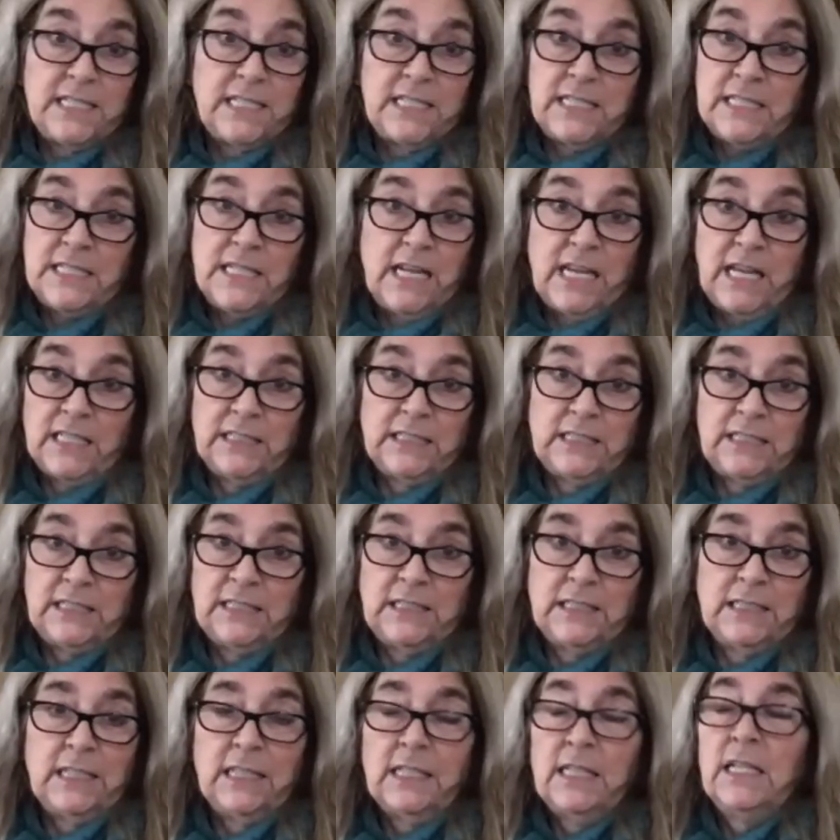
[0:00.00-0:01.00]
knit.
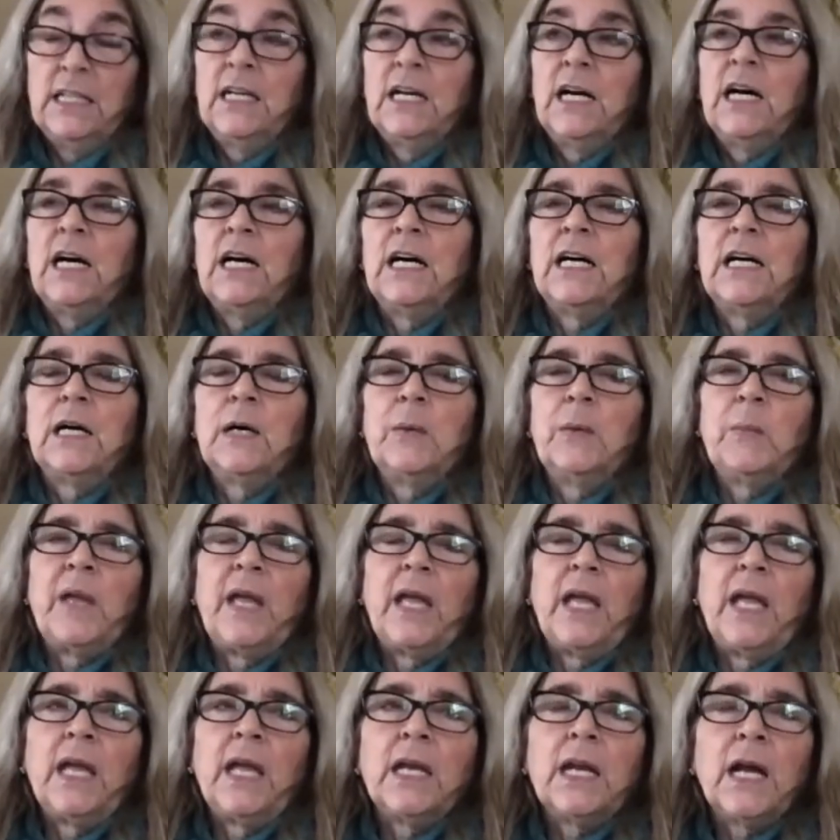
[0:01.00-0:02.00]

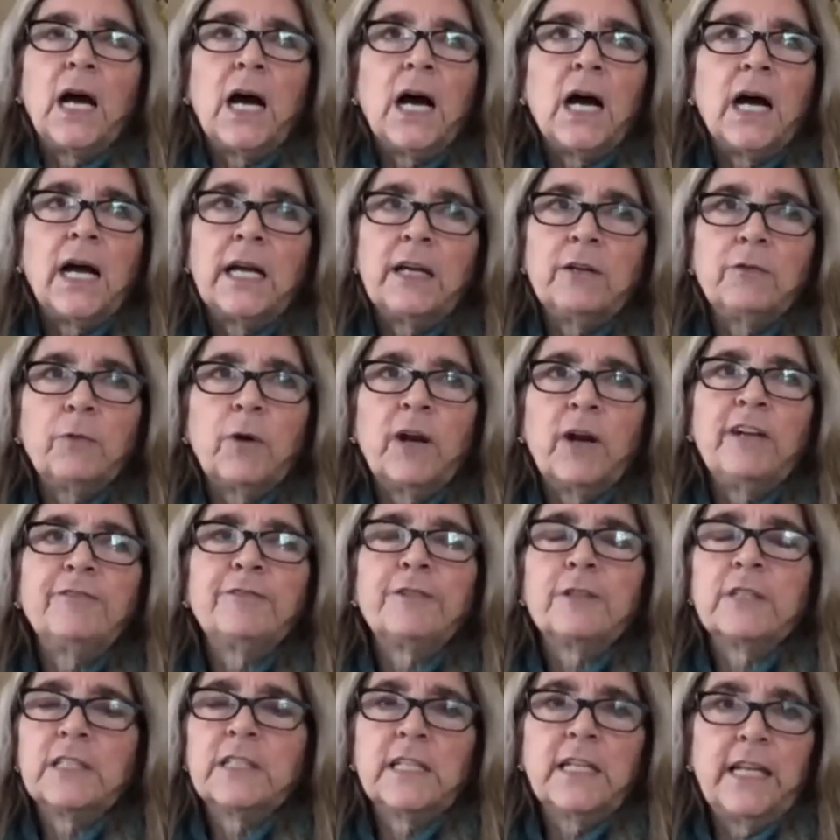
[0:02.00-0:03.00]
And I, right
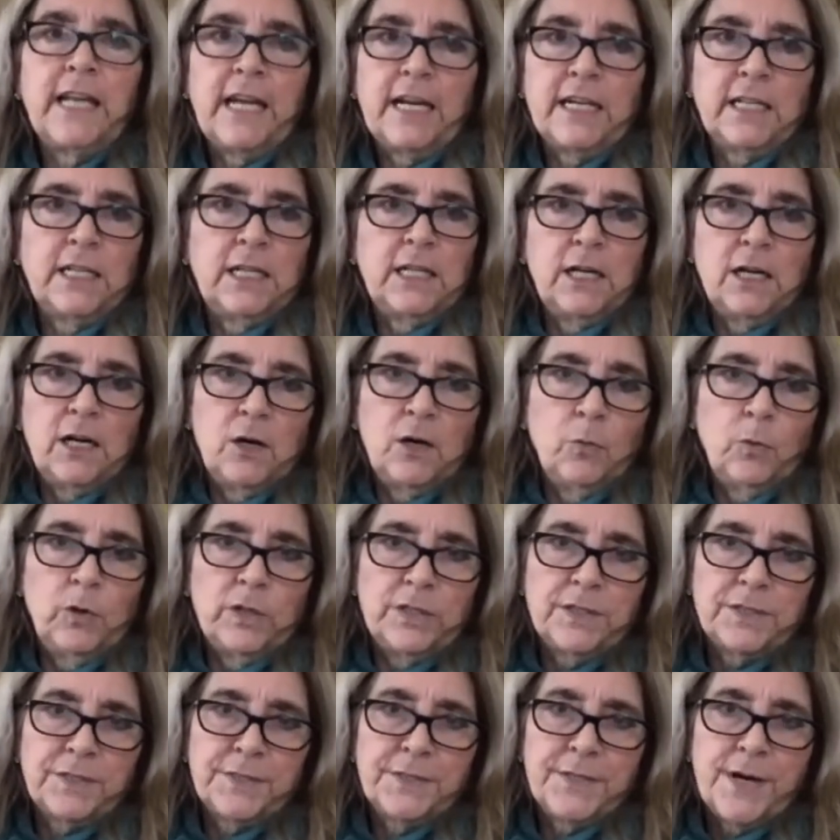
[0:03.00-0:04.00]
from the get-go,
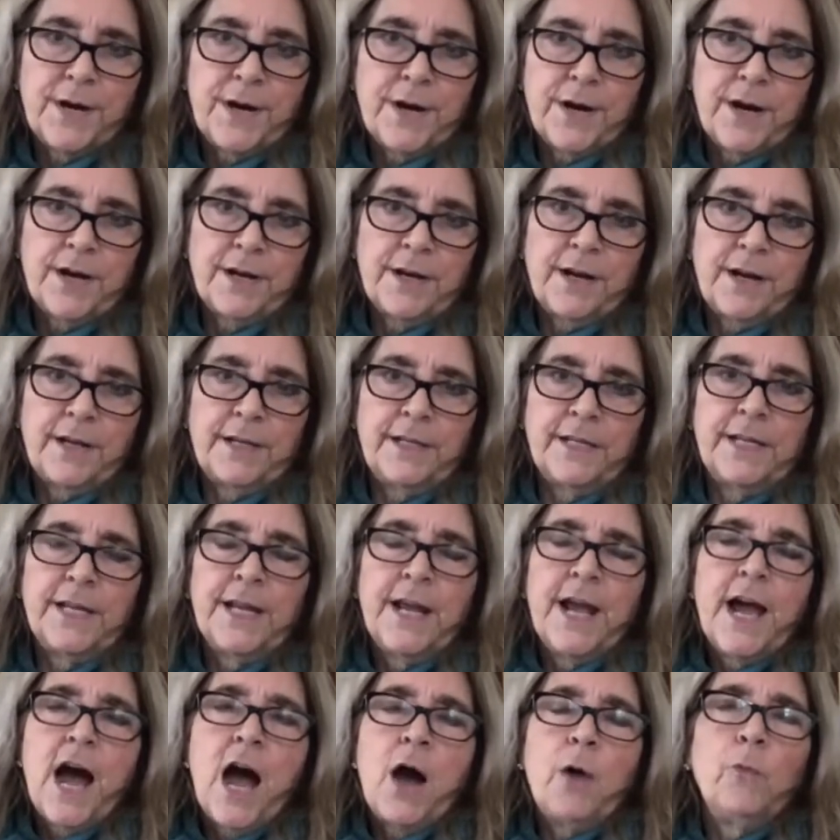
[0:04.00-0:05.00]

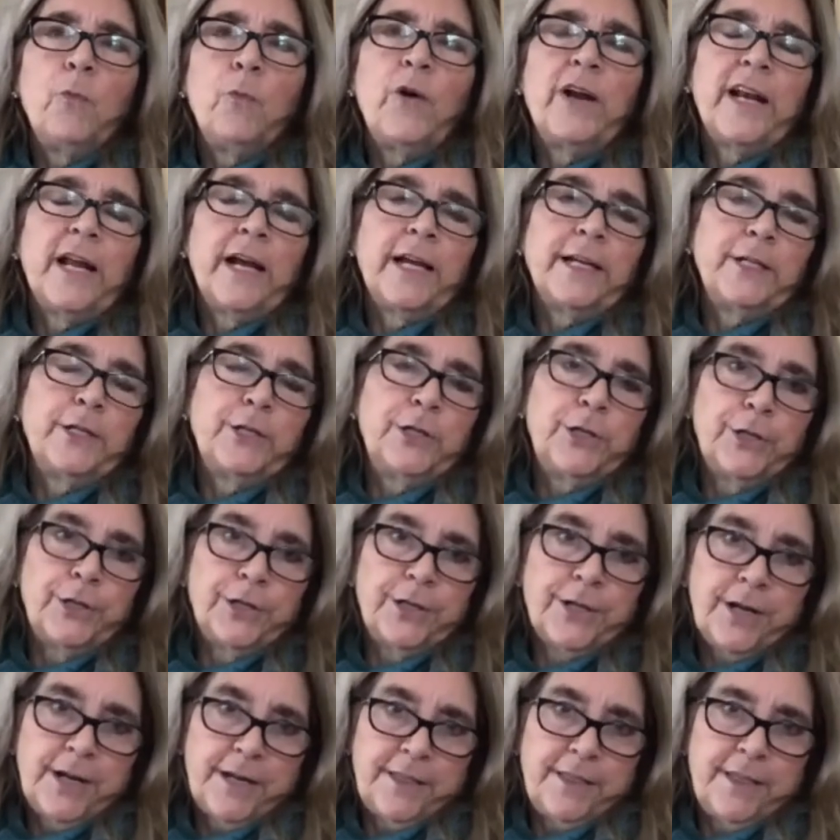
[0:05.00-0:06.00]
when I
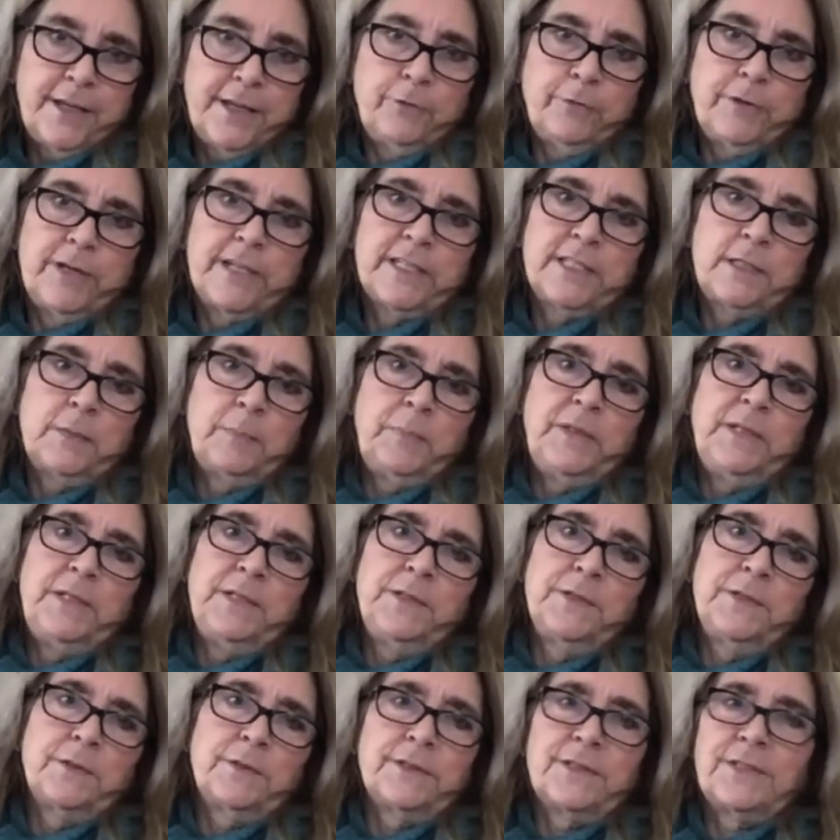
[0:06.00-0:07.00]
cook, I think
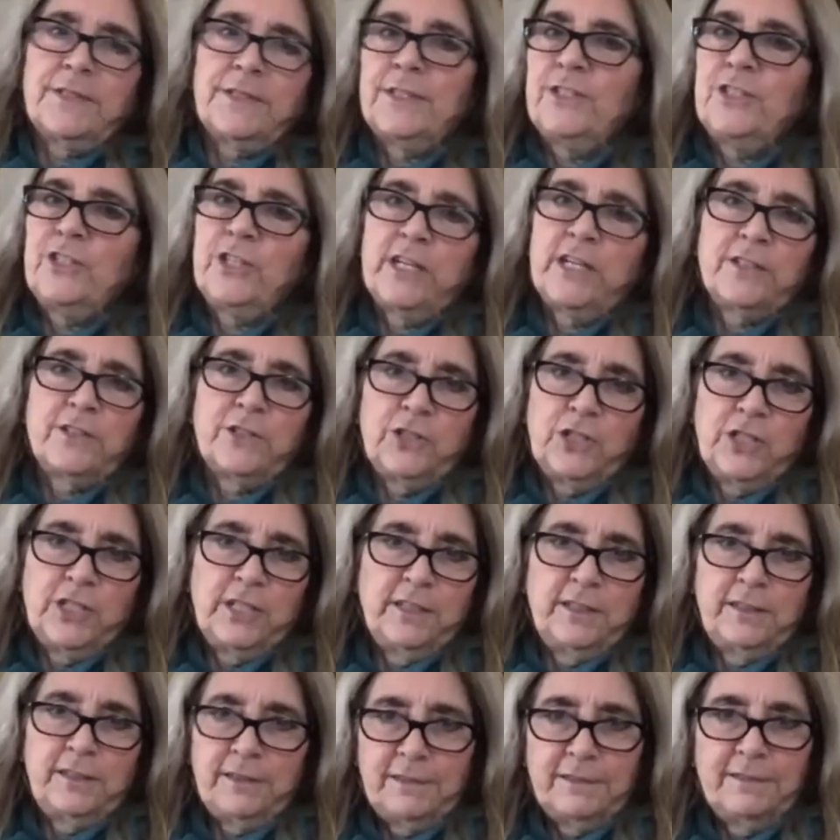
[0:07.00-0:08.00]
recipes are a
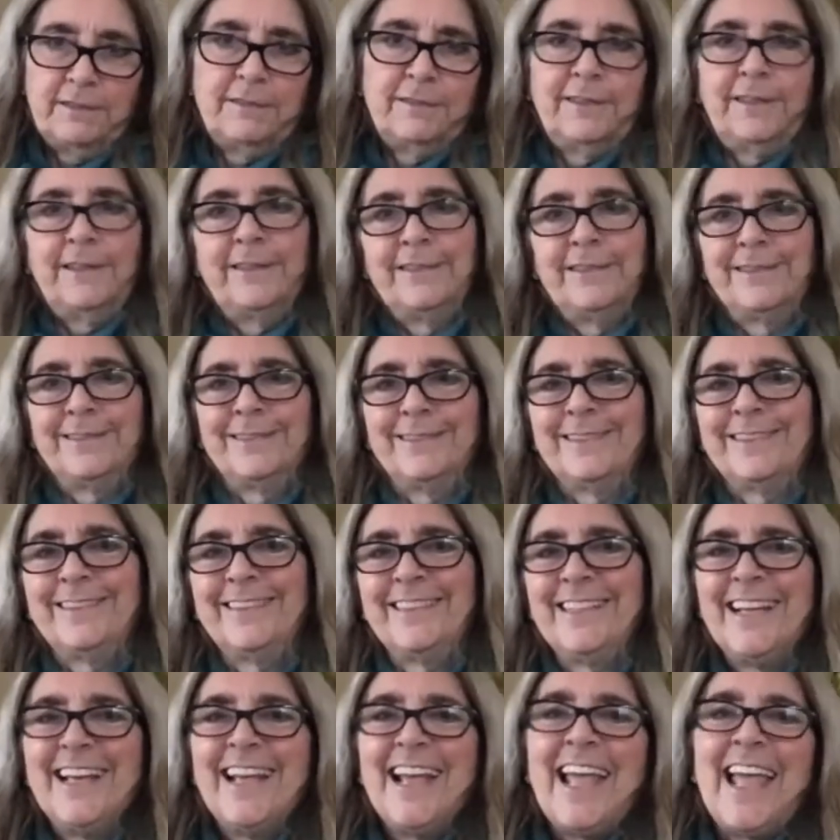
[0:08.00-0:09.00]
suggestion.
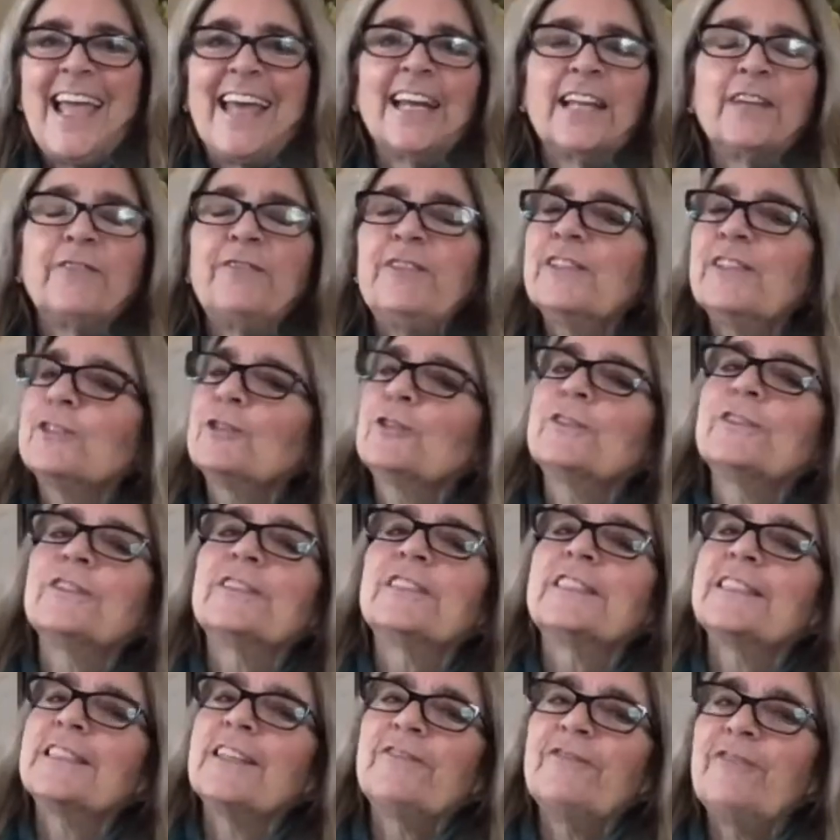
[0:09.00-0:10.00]
And I felt
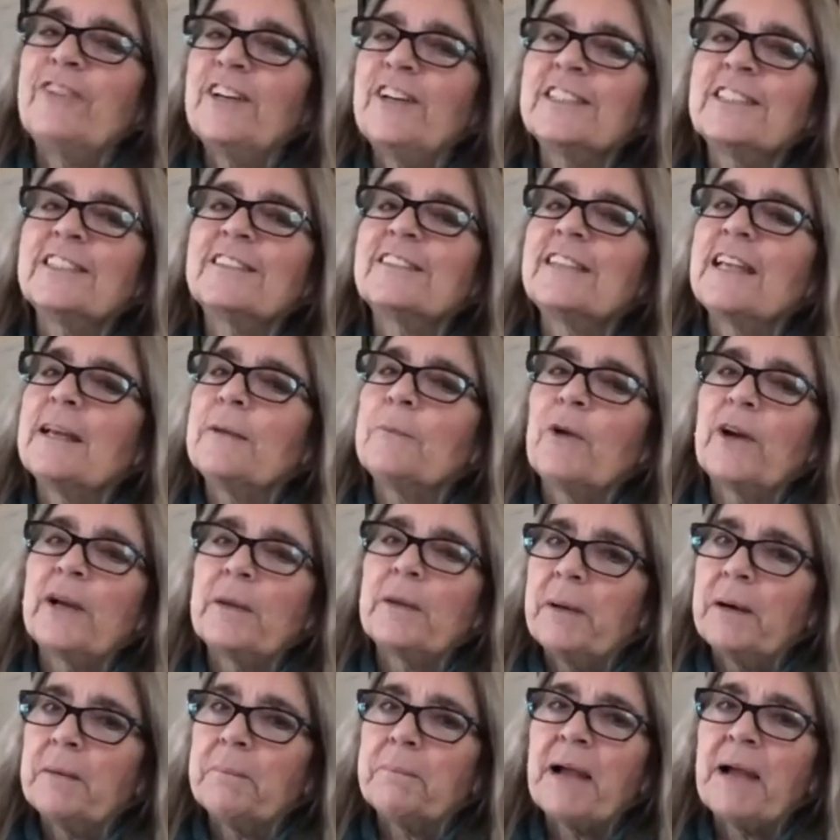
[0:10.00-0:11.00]
the same way
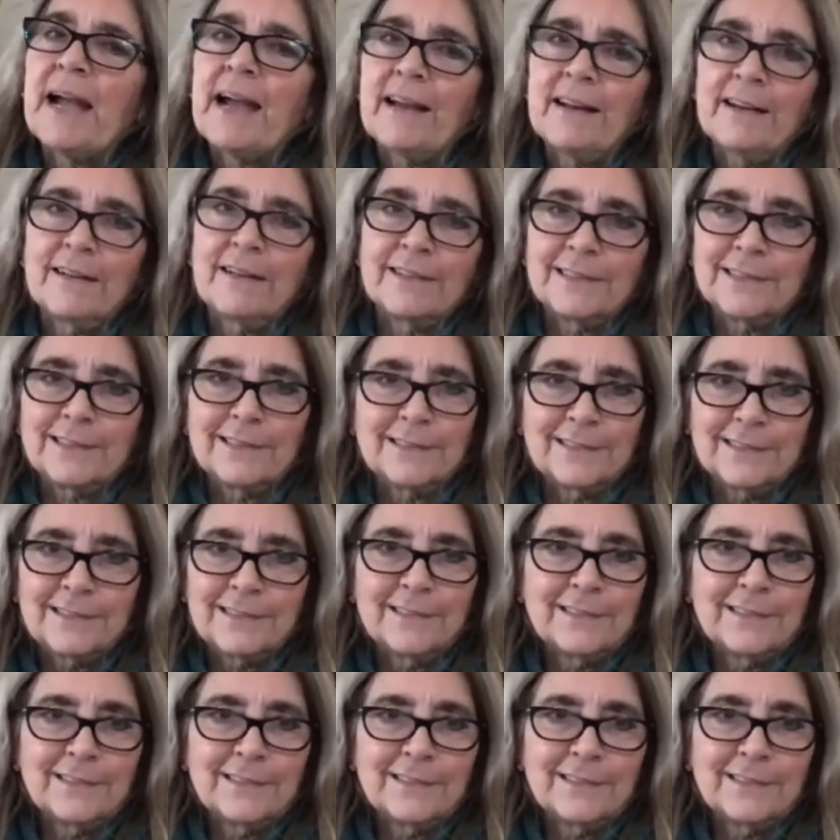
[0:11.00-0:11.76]
about patterns.